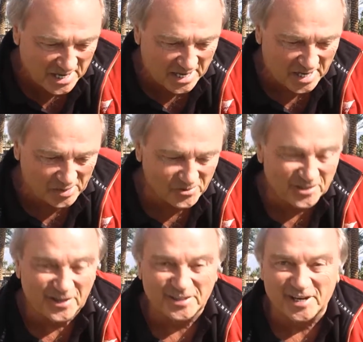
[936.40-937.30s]
when
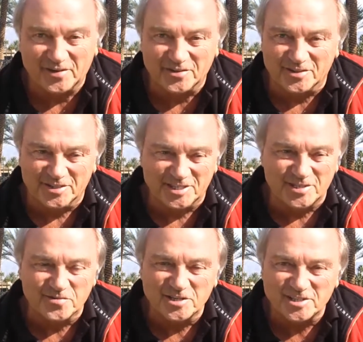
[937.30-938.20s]
you get down to the
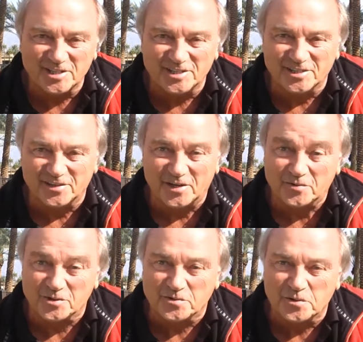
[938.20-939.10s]
nitty-gritty and you
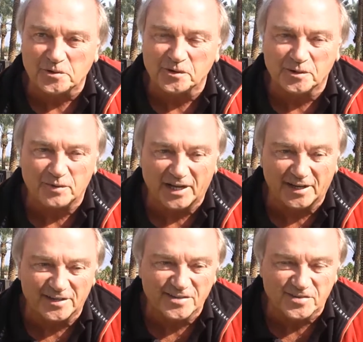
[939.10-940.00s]
have to draw all the
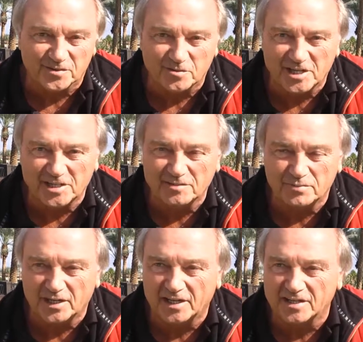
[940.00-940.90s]
plans and grading
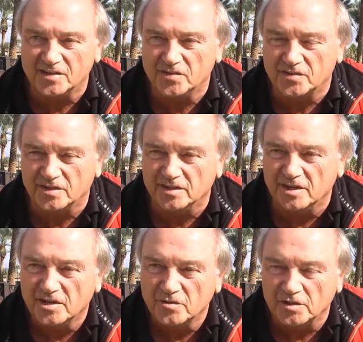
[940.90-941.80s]
plans and
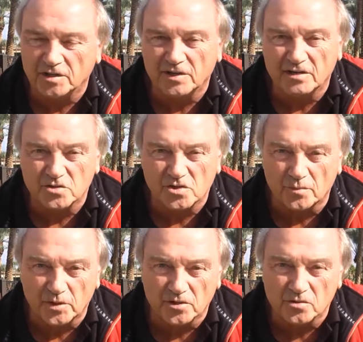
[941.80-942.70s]
figure out
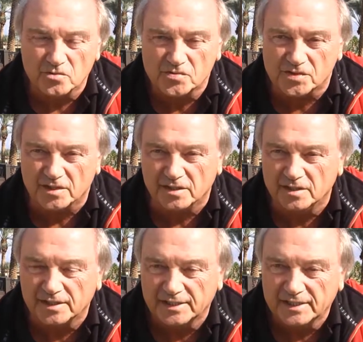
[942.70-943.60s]
topos
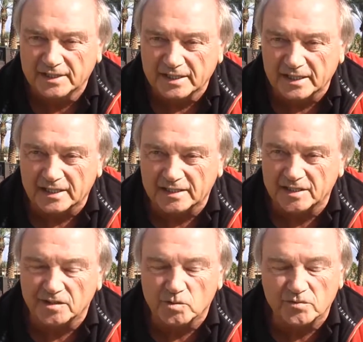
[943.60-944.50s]
and
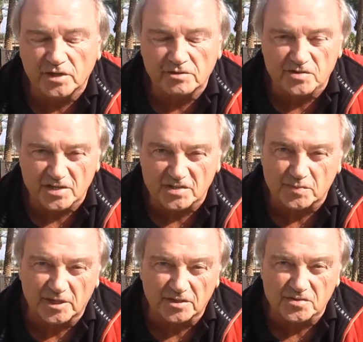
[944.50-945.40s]
deal with various
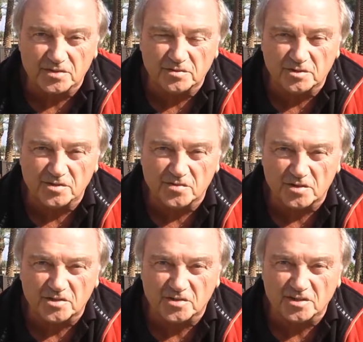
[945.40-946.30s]
aspects of
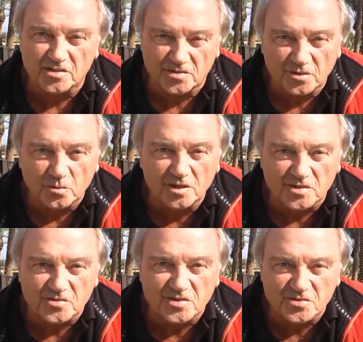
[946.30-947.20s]
construction, it's not quite
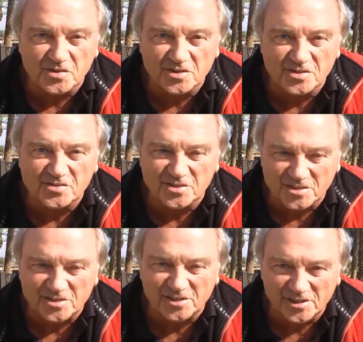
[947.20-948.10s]
as easy as it
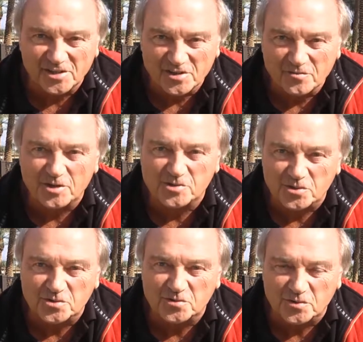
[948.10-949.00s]
first
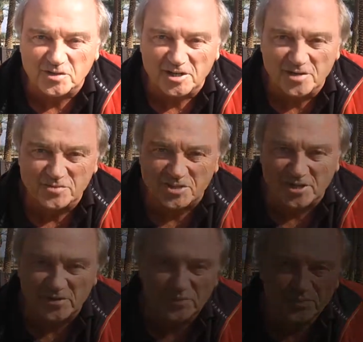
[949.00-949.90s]
looks from the armchair.